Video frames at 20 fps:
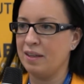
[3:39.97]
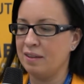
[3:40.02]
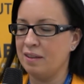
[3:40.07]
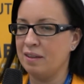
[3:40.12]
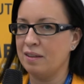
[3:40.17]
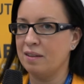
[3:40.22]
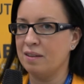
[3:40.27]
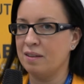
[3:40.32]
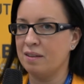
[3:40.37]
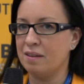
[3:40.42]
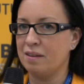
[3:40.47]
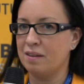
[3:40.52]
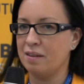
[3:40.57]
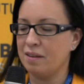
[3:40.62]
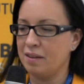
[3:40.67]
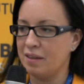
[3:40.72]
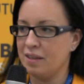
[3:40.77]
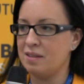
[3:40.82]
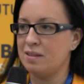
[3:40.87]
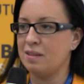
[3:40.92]

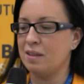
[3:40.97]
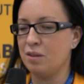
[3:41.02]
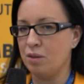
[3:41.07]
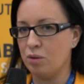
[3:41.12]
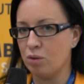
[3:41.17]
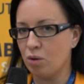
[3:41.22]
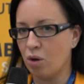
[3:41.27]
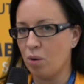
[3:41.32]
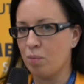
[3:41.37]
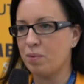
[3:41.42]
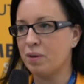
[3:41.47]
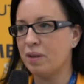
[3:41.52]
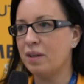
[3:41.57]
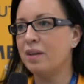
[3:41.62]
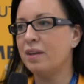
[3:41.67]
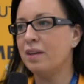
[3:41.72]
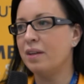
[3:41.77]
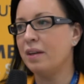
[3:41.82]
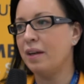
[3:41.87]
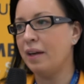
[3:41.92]
the Eastern Europe,
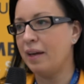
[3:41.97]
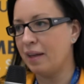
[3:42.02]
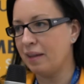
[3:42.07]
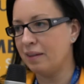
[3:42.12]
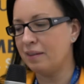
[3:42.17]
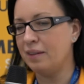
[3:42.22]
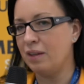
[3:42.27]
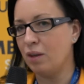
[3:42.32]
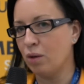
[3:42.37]
and